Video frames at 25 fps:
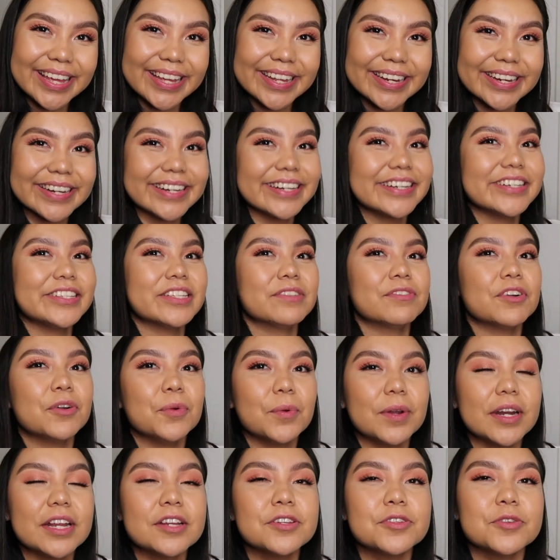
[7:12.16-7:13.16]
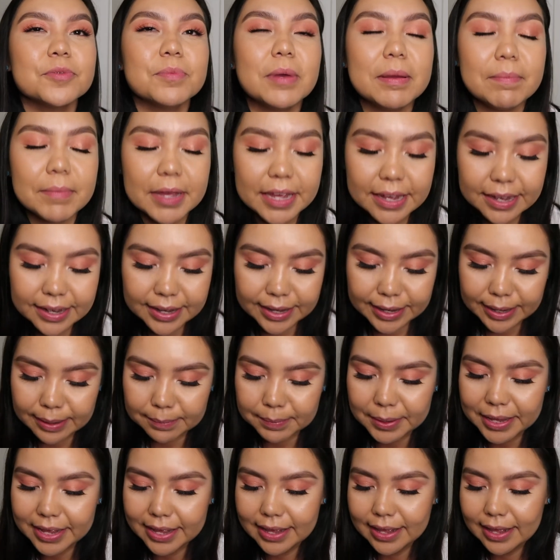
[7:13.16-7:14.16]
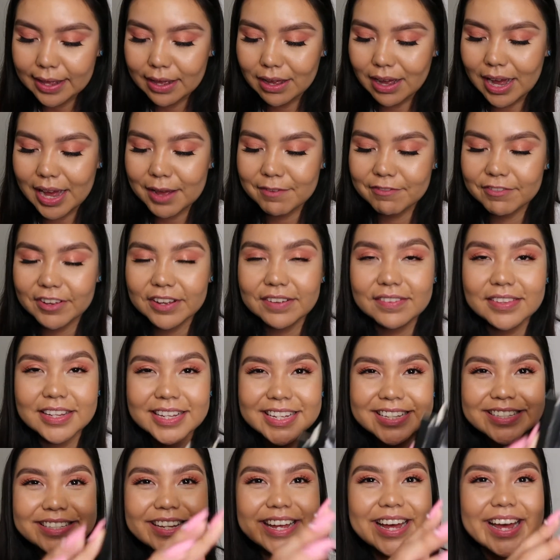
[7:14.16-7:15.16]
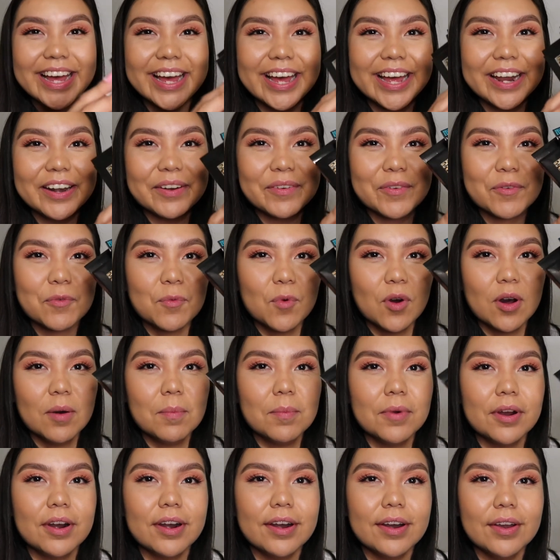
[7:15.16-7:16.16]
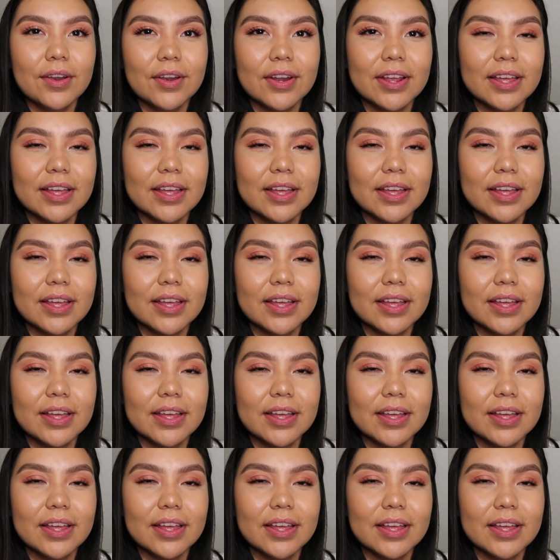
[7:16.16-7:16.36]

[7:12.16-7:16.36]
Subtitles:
ears for when I do my makeup. I found these at Walmart.